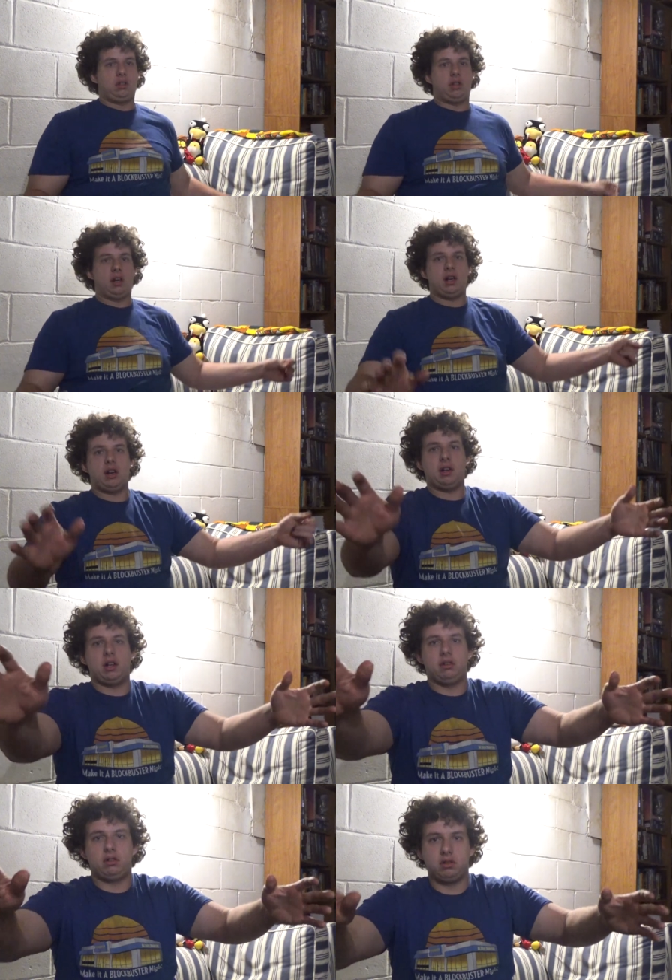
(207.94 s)
No, no, no, no,
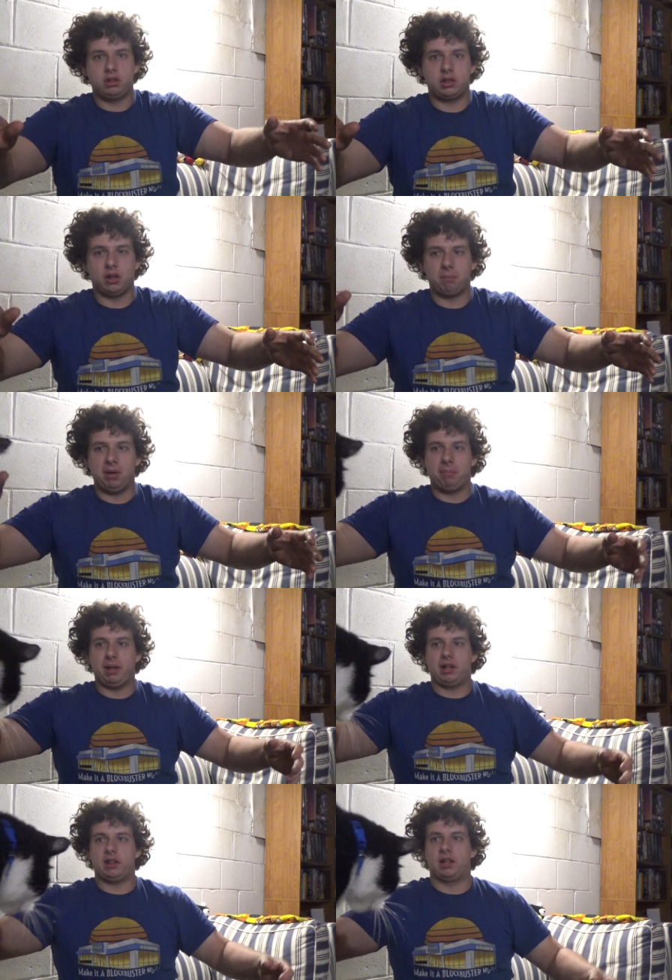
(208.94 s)
no. Don't bump
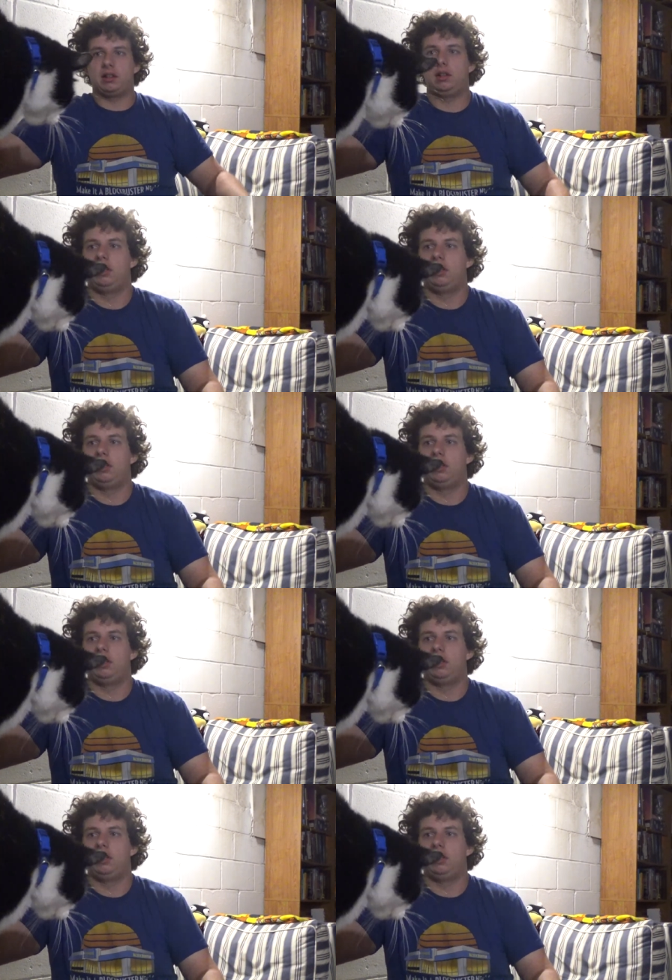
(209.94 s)
anything.